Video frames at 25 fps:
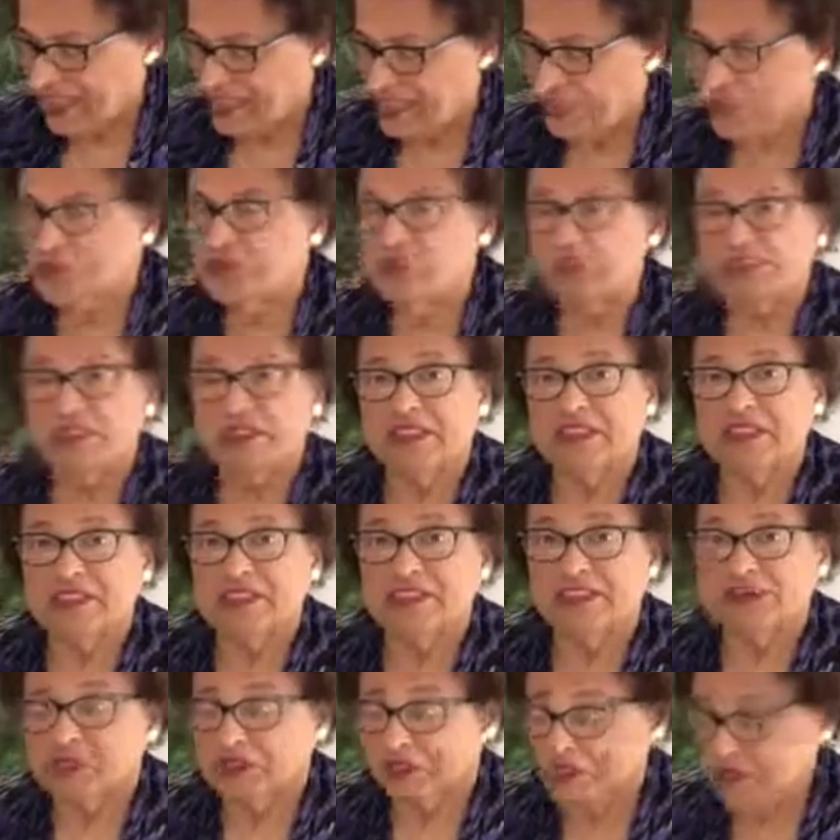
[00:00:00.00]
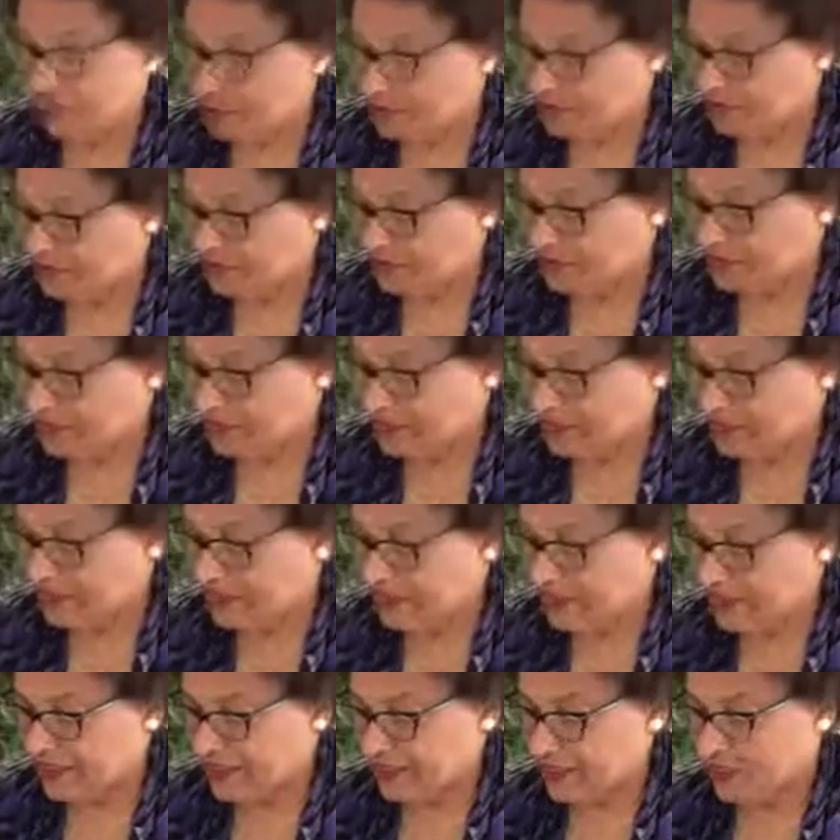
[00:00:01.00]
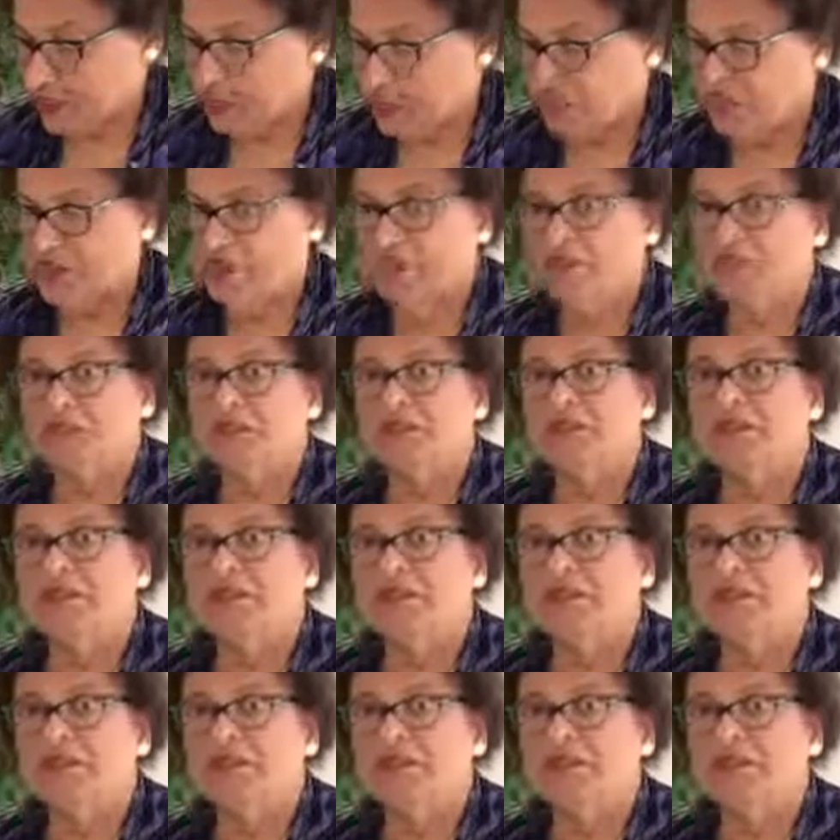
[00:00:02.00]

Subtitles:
Normally George would read the Daily Word,